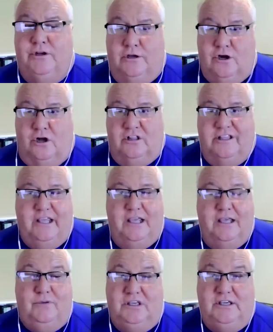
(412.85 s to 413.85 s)
I'm going to call
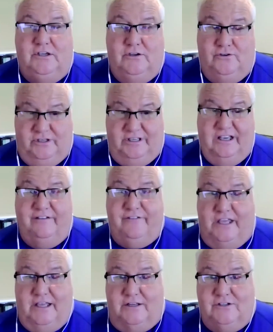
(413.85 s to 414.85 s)
it
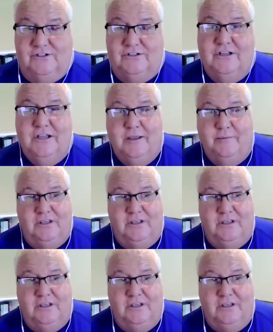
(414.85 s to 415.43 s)
msCCD.